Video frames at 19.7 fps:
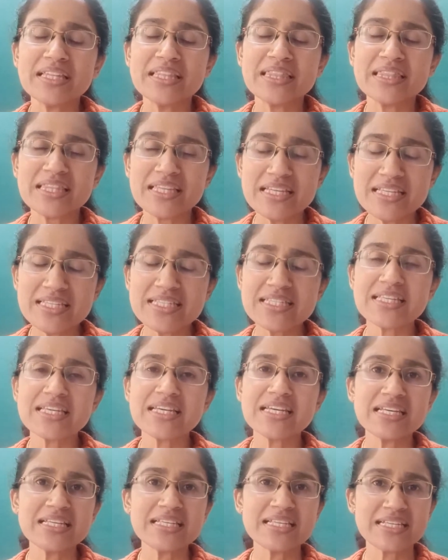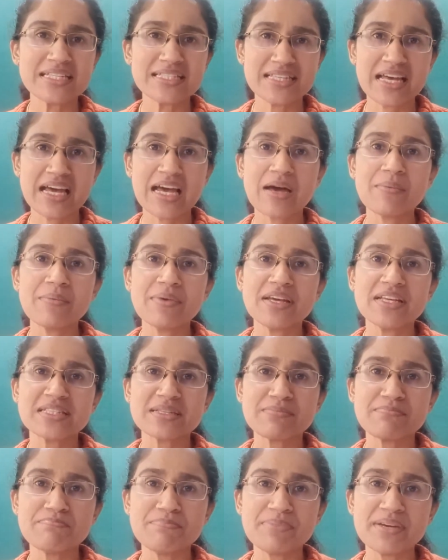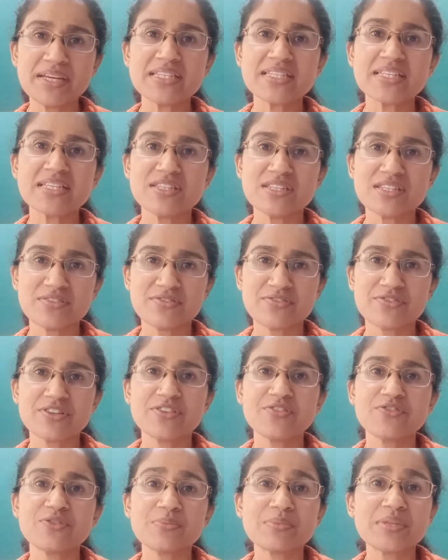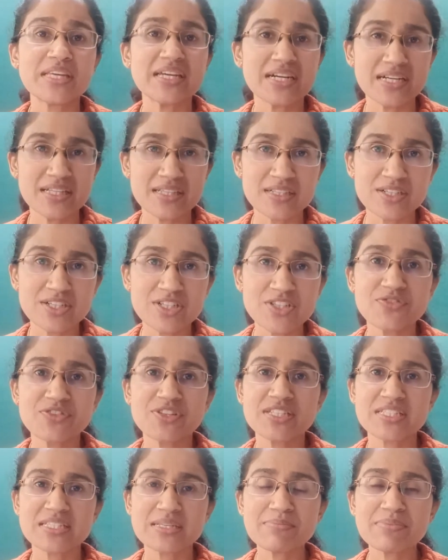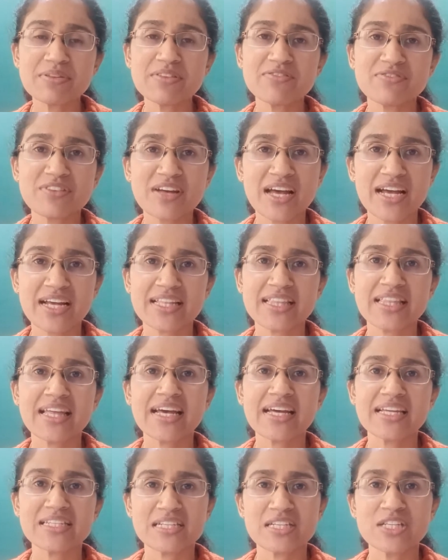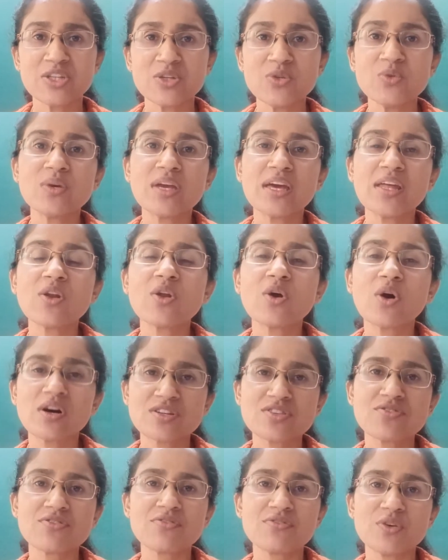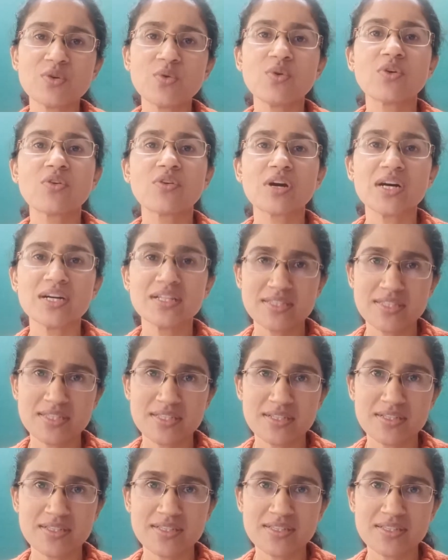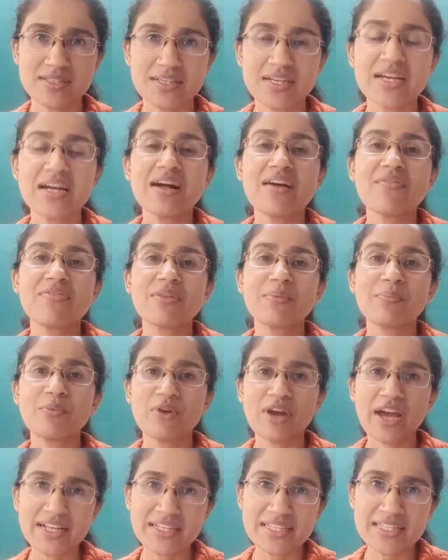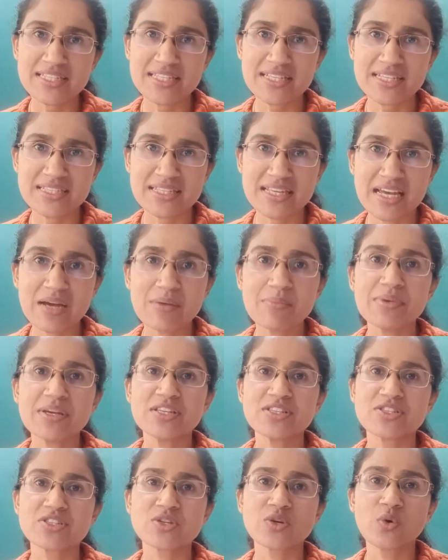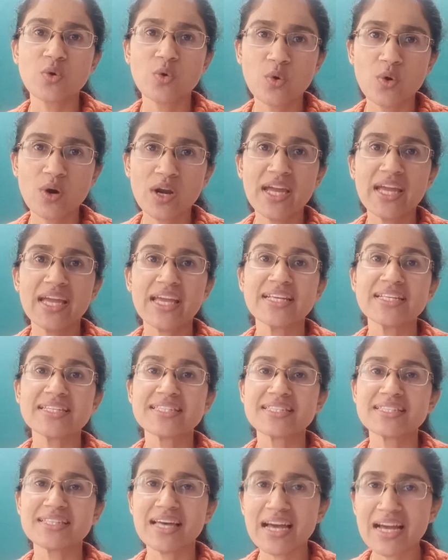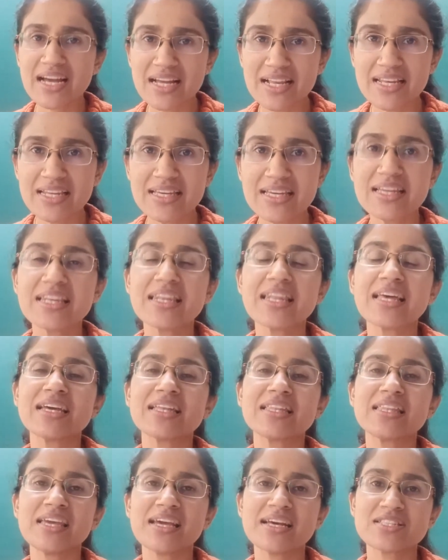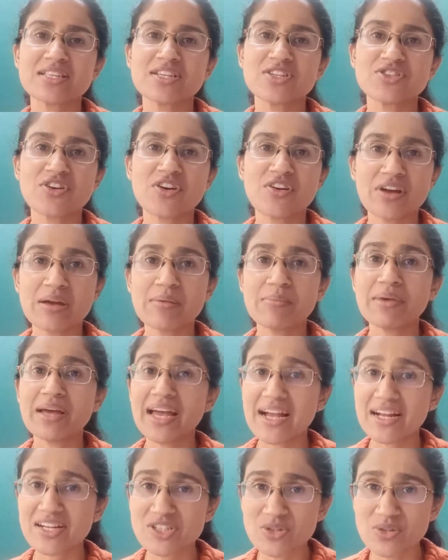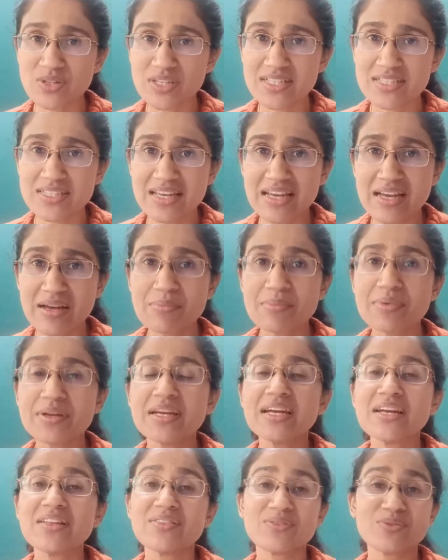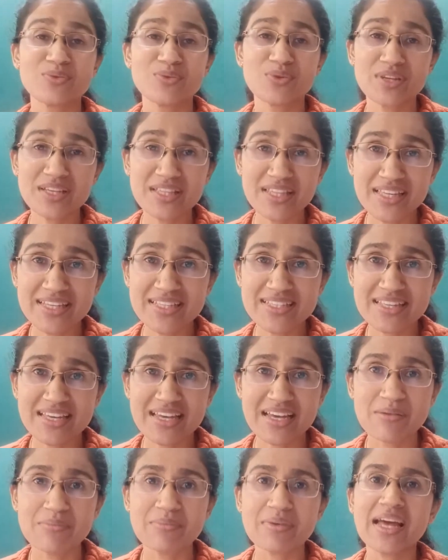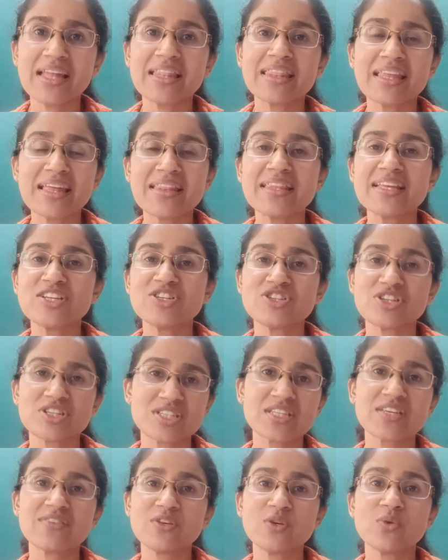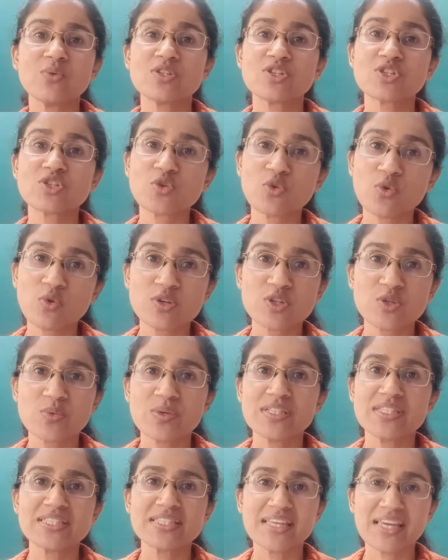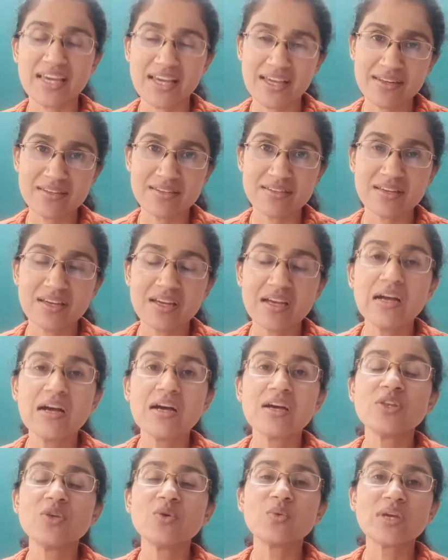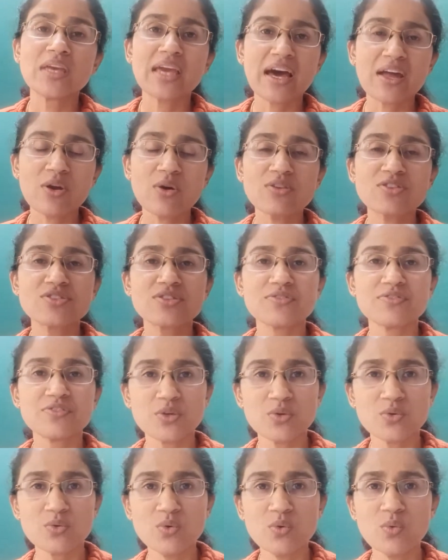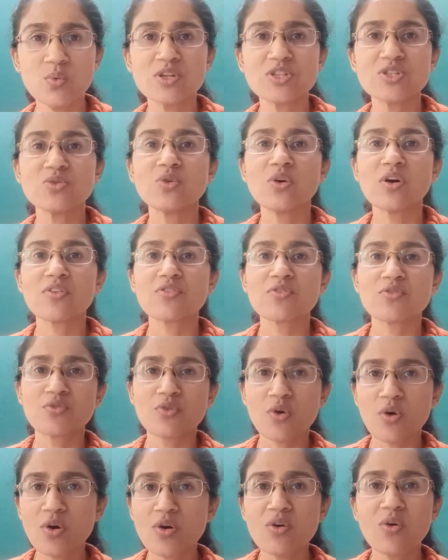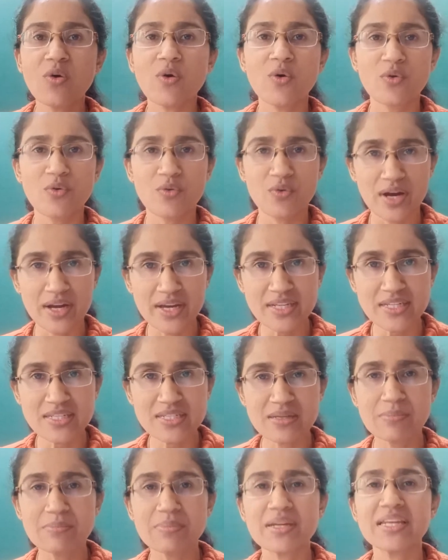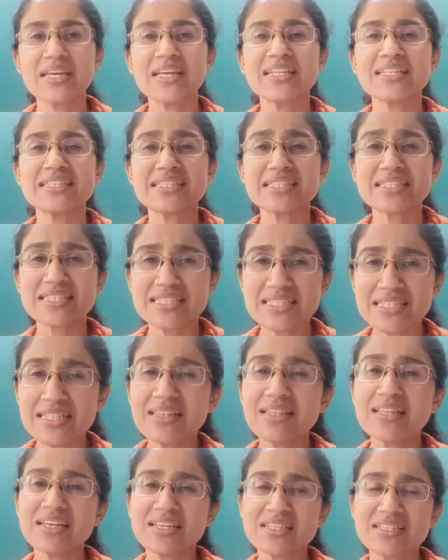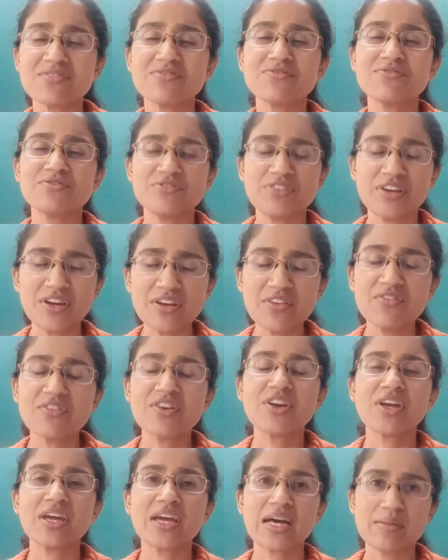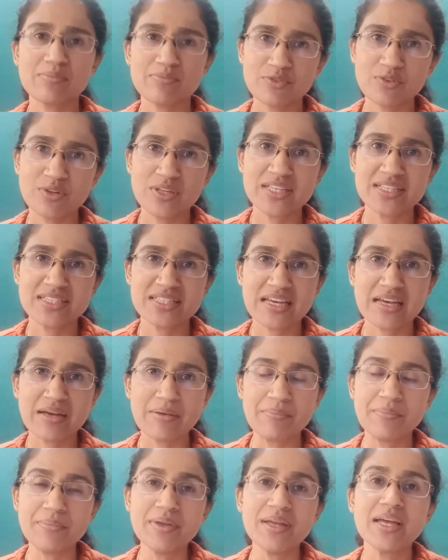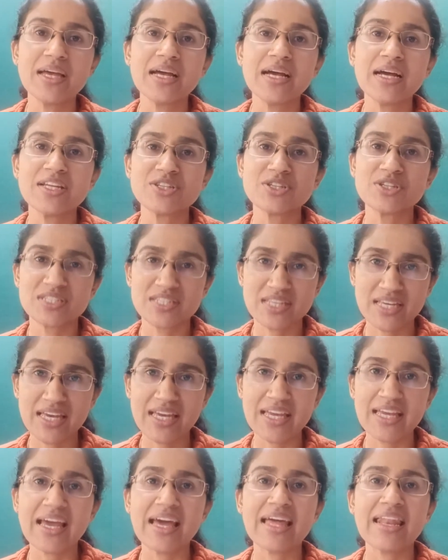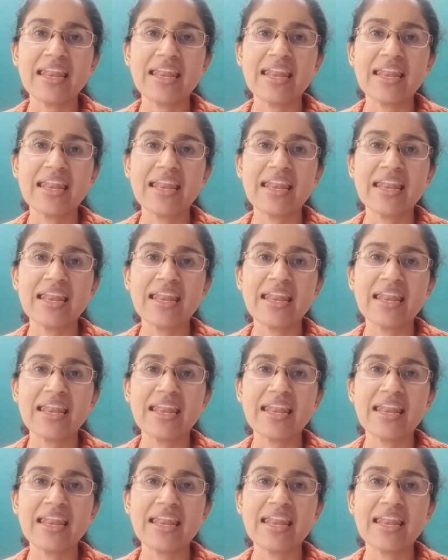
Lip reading: This exam is a bit different from the others for the simple fact that you cannot review your answers. The practice exam is scored exactly like the SHRM actual exam, the real exam, and then they just give you a score towards the end. You cannot review what you got wrong or right, but it still is a very, very helpful exam to take and